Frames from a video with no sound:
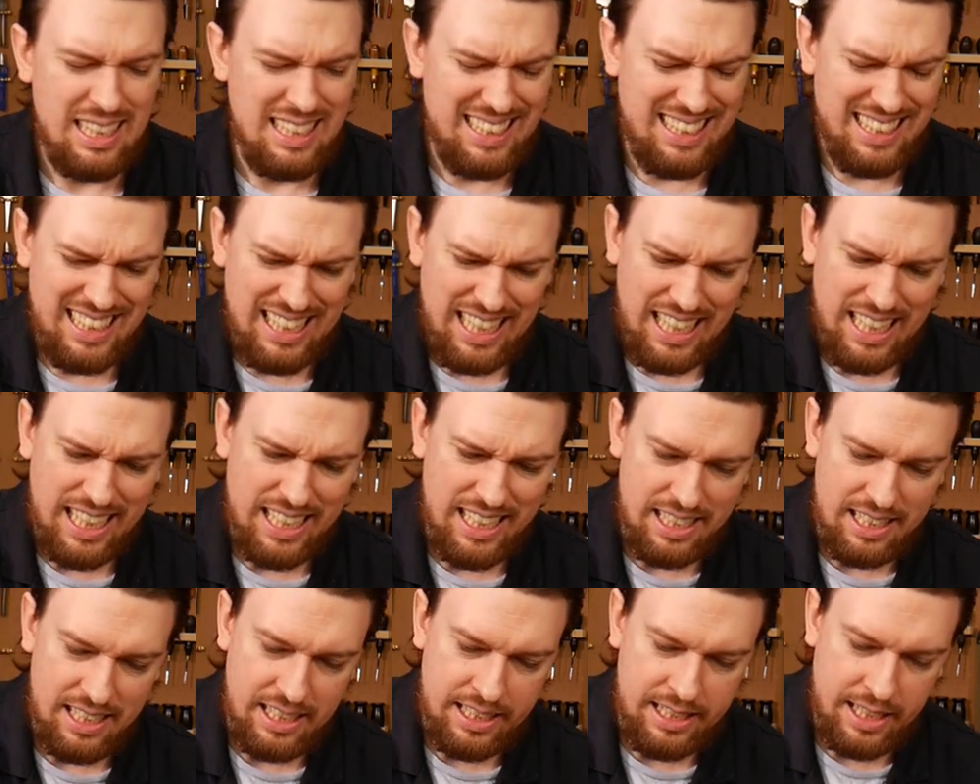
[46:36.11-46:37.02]

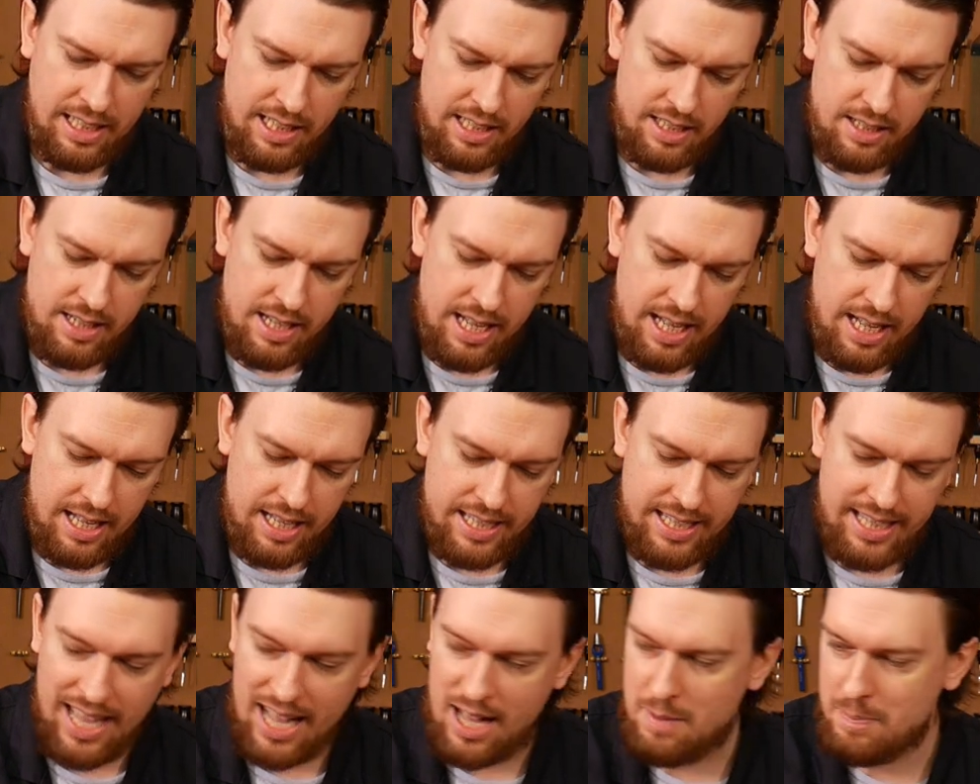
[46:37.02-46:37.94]
Yeah, it, it,
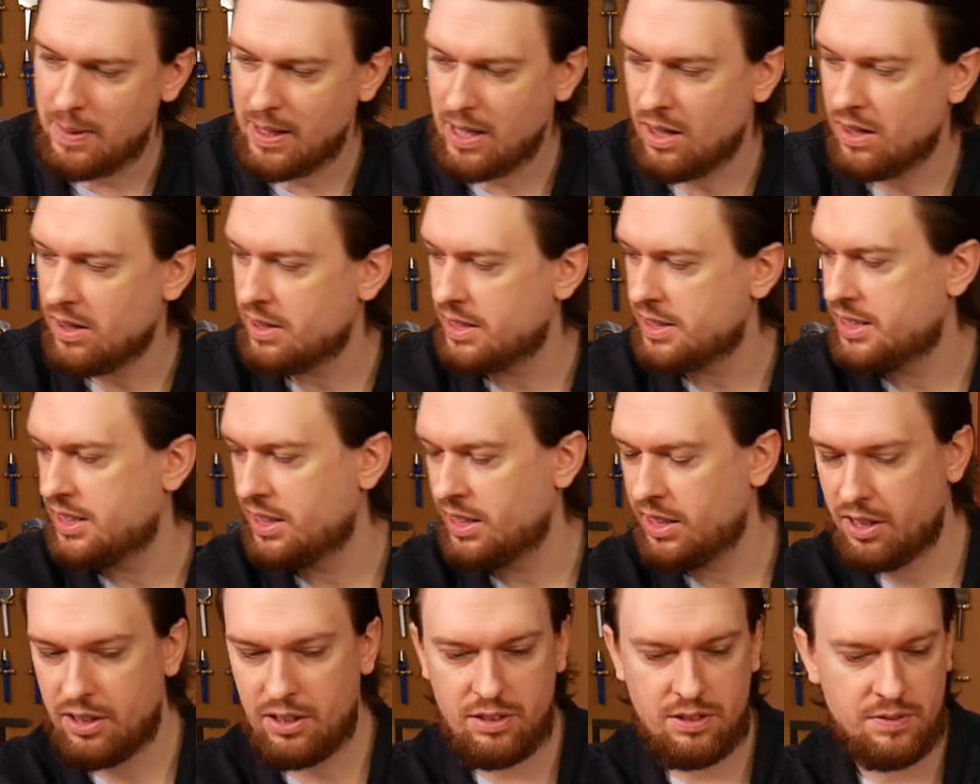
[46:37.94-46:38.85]
it can be harder to
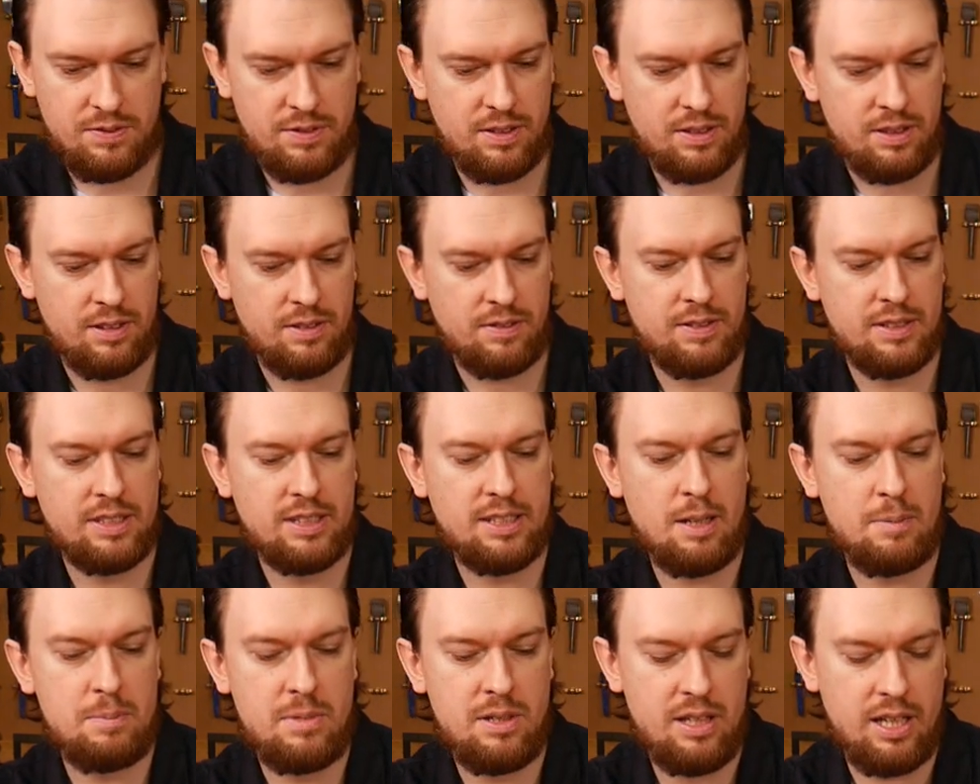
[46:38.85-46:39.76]
use for, for
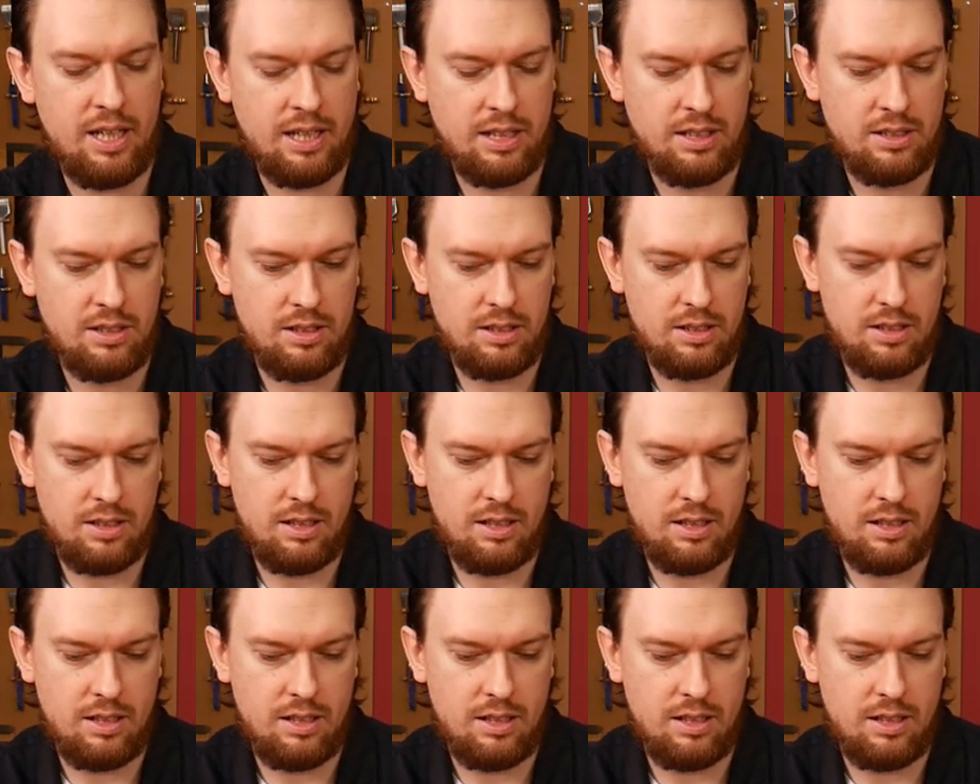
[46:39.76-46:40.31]
some things.